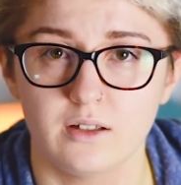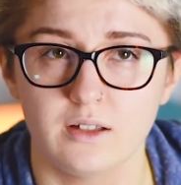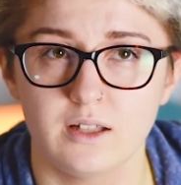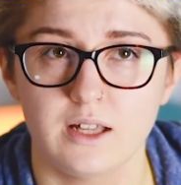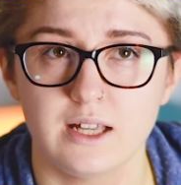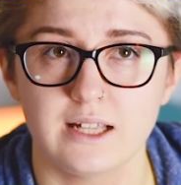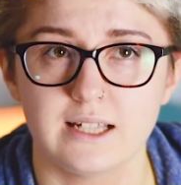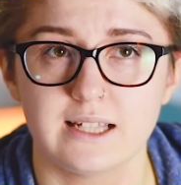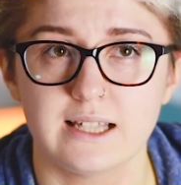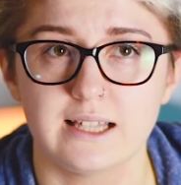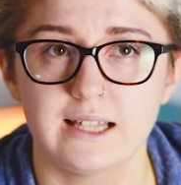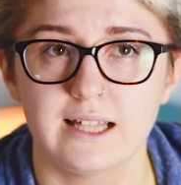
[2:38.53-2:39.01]

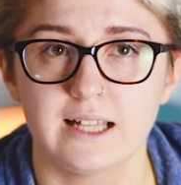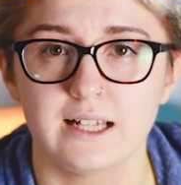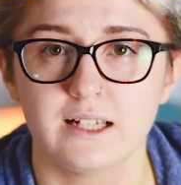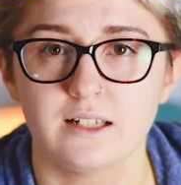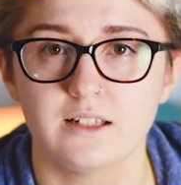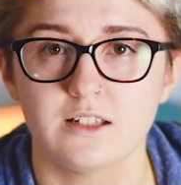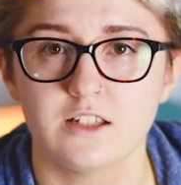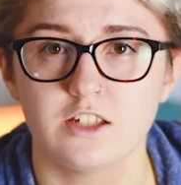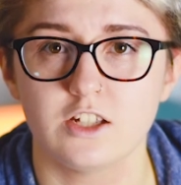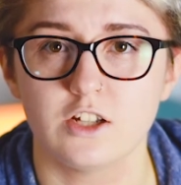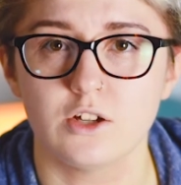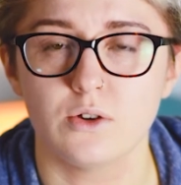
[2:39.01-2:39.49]
It's
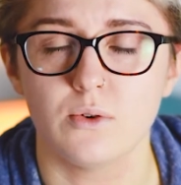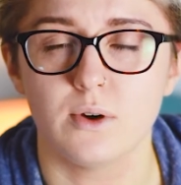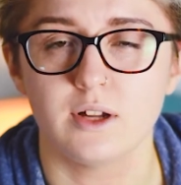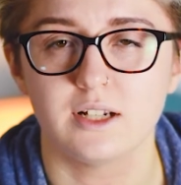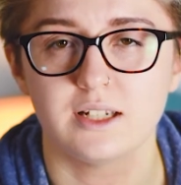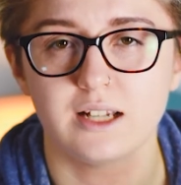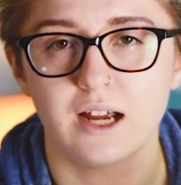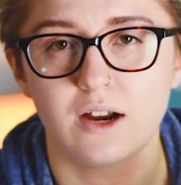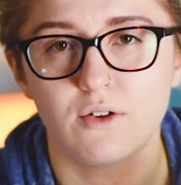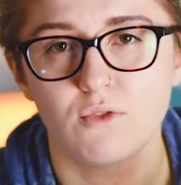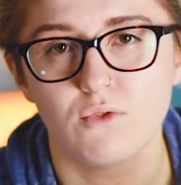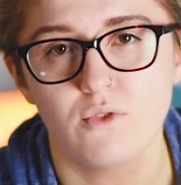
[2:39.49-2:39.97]
linked to a
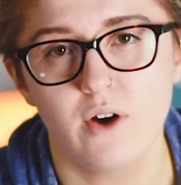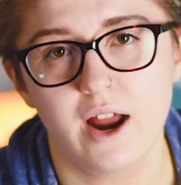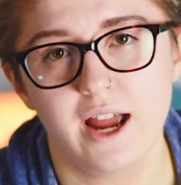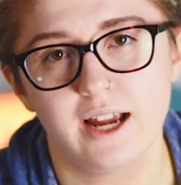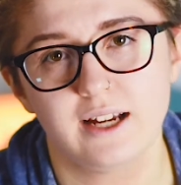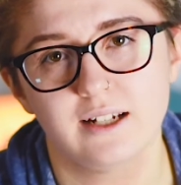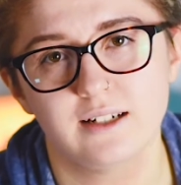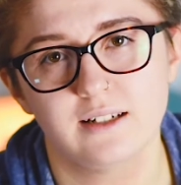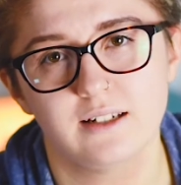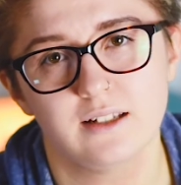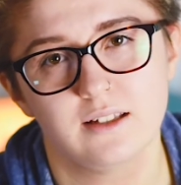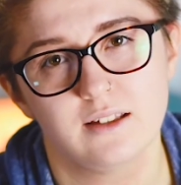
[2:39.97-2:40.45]

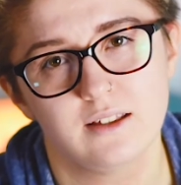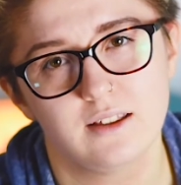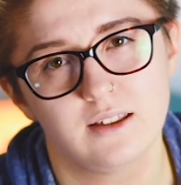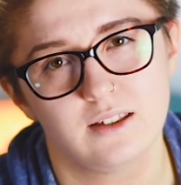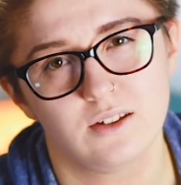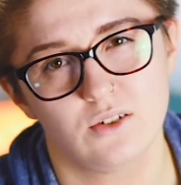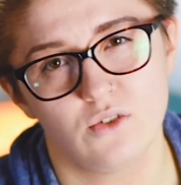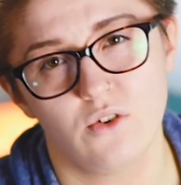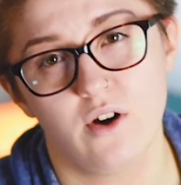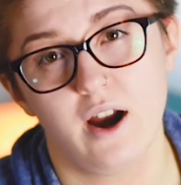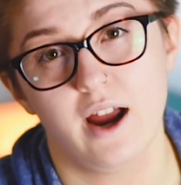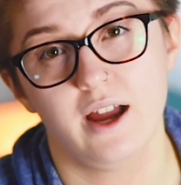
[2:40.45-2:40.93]
direct
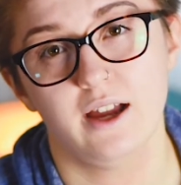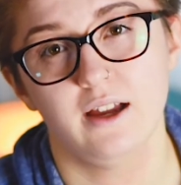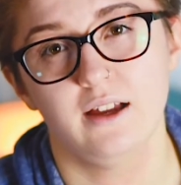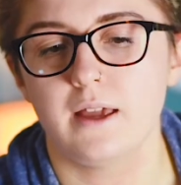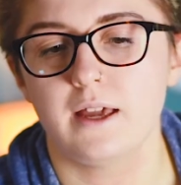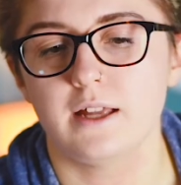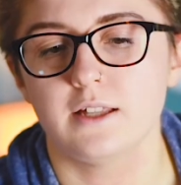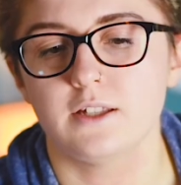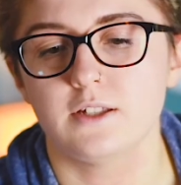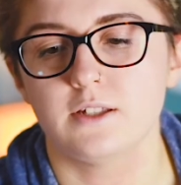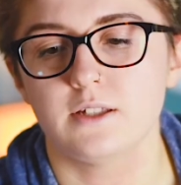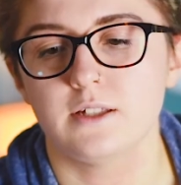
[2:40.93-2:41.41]
threat.
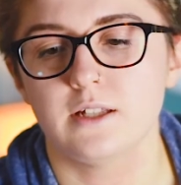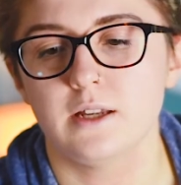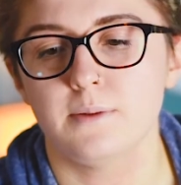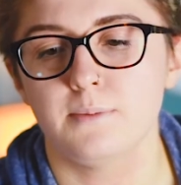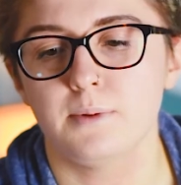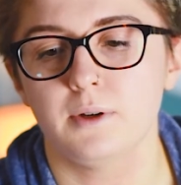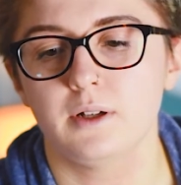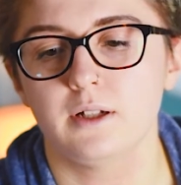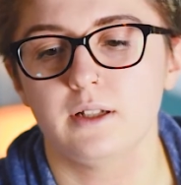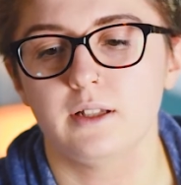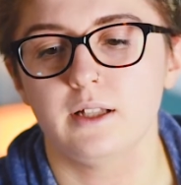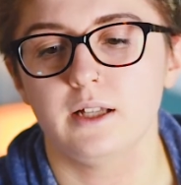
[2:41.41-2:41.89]
It's
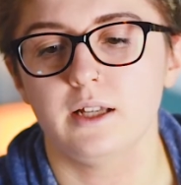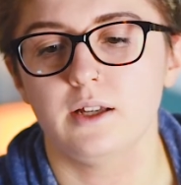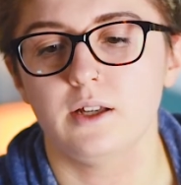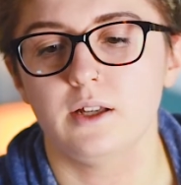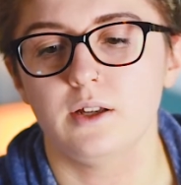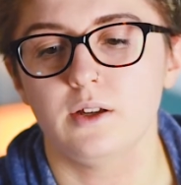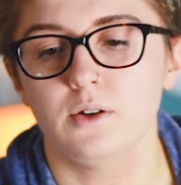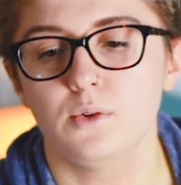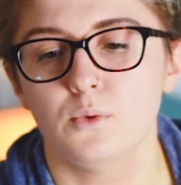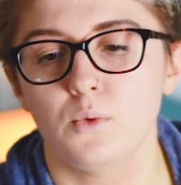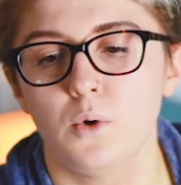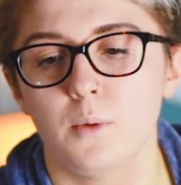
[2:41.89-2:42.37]

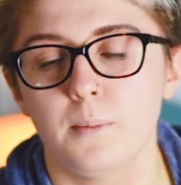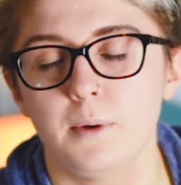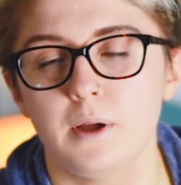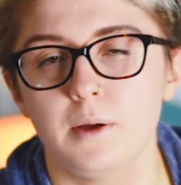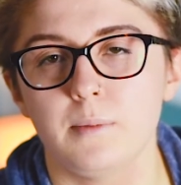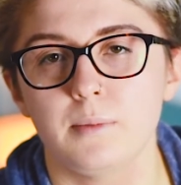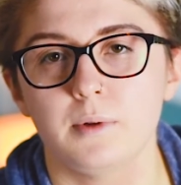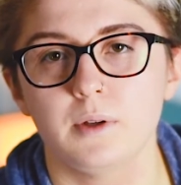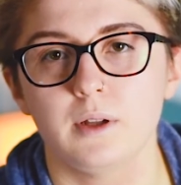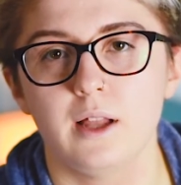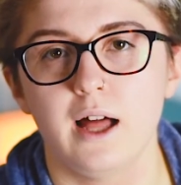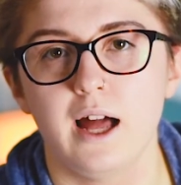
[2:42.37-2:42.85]
typically what
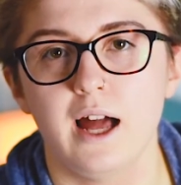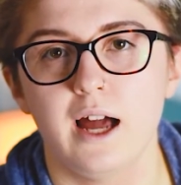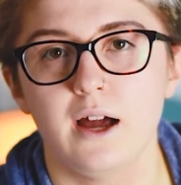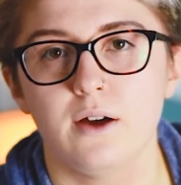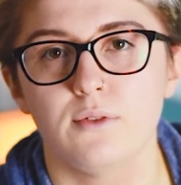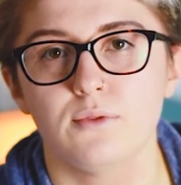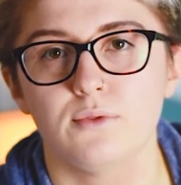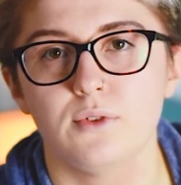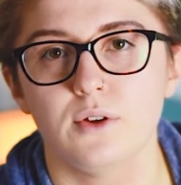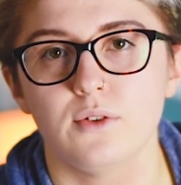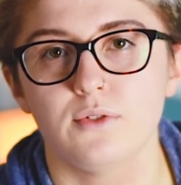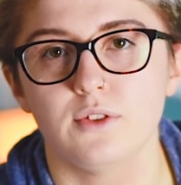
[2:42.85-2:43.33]
people
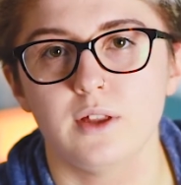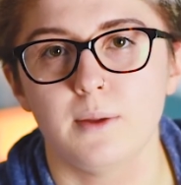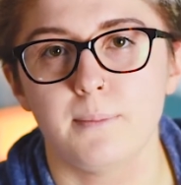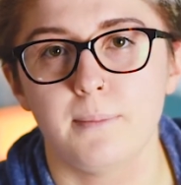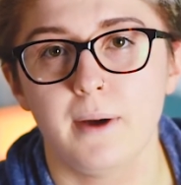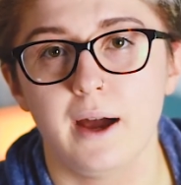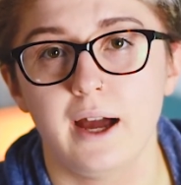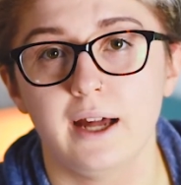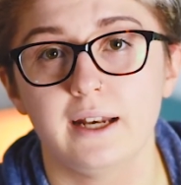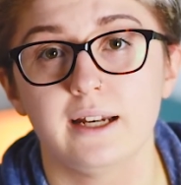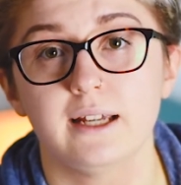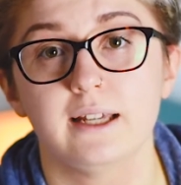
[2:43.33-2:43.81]
have if they're
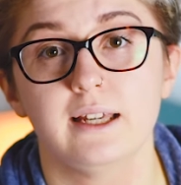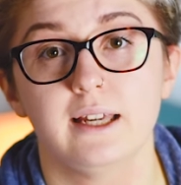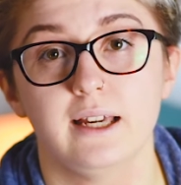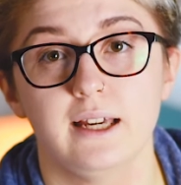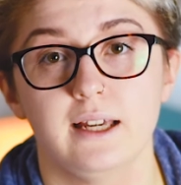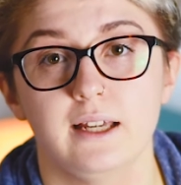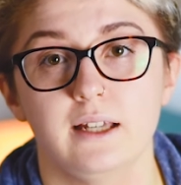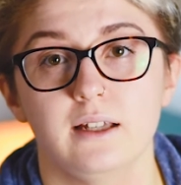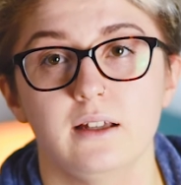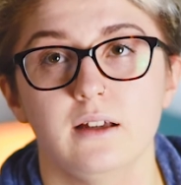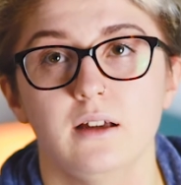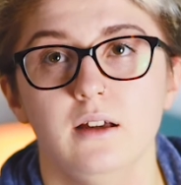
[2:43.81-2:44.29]

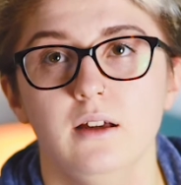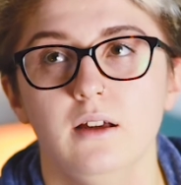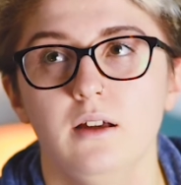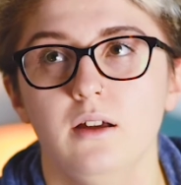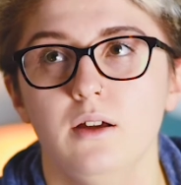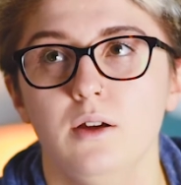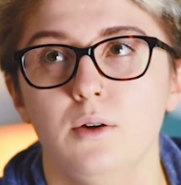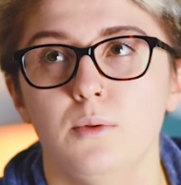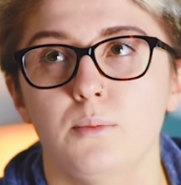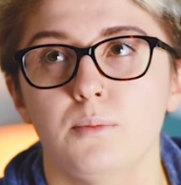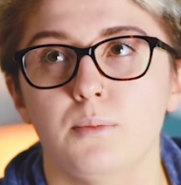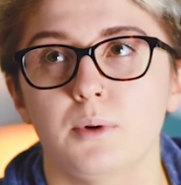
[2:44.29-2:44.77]
panicking
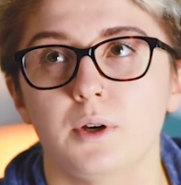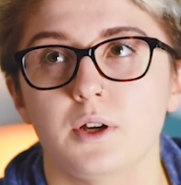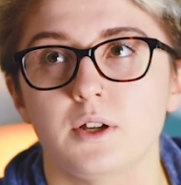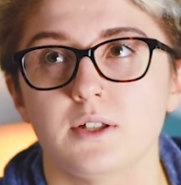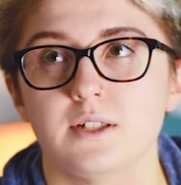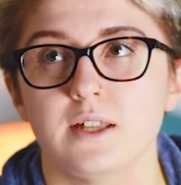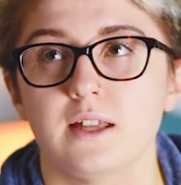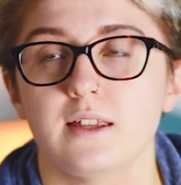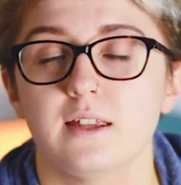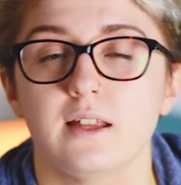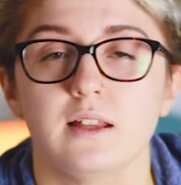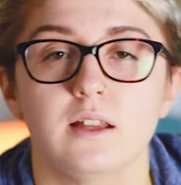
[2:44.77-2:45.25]
because
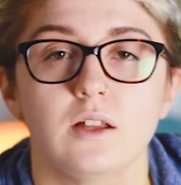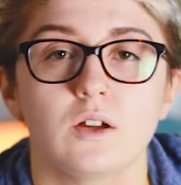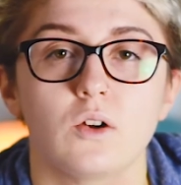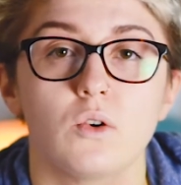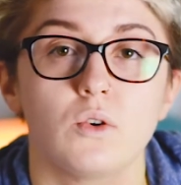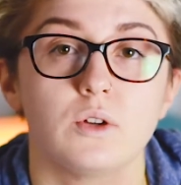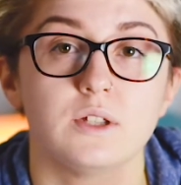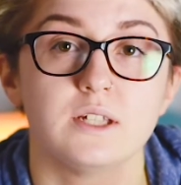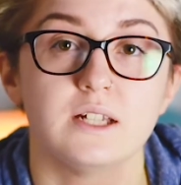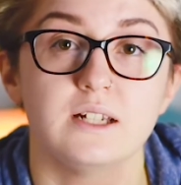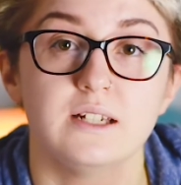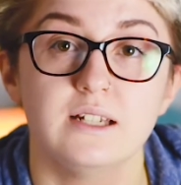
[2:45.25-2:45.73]
they think they're
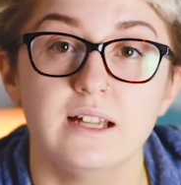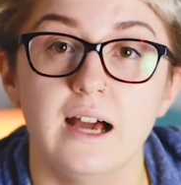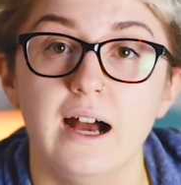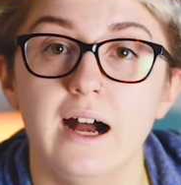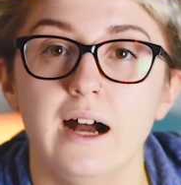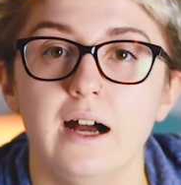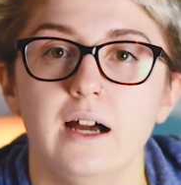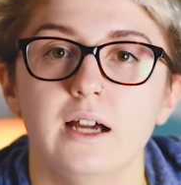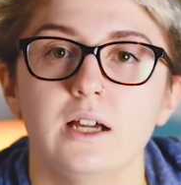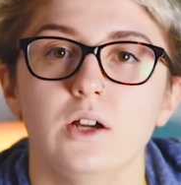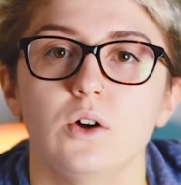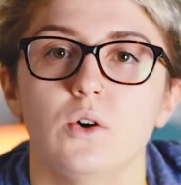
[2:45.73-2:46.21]
going to
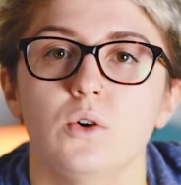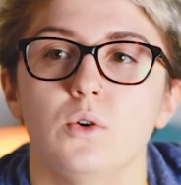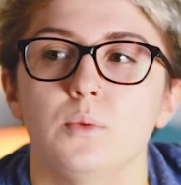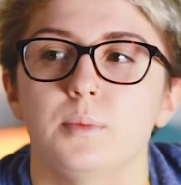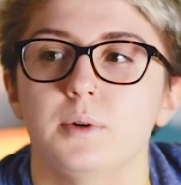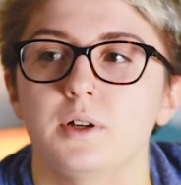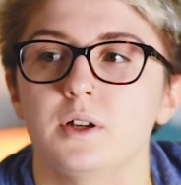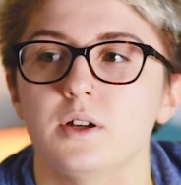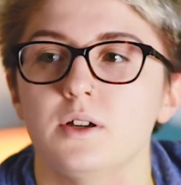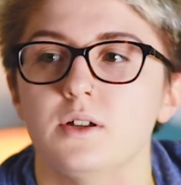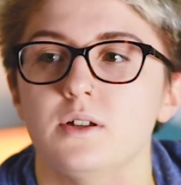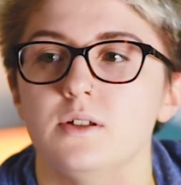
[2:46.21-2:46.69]
die, or
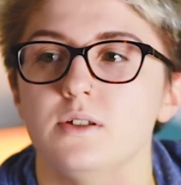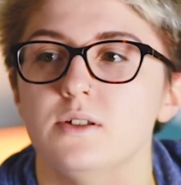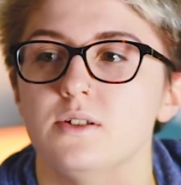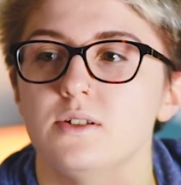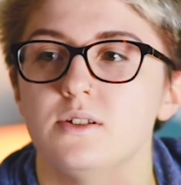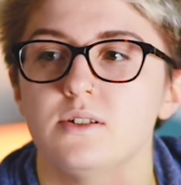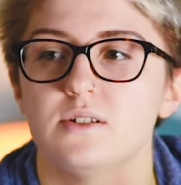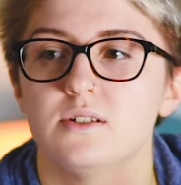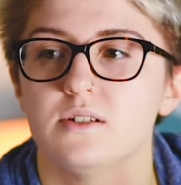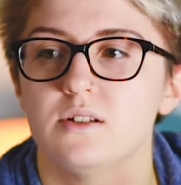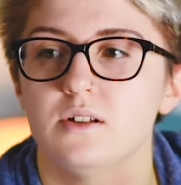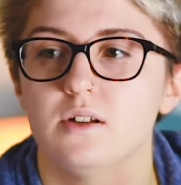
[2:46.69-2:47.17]

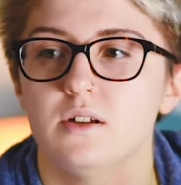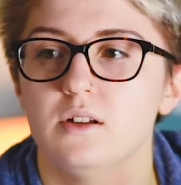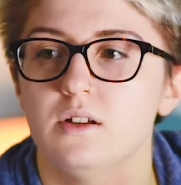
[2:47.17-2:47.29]
because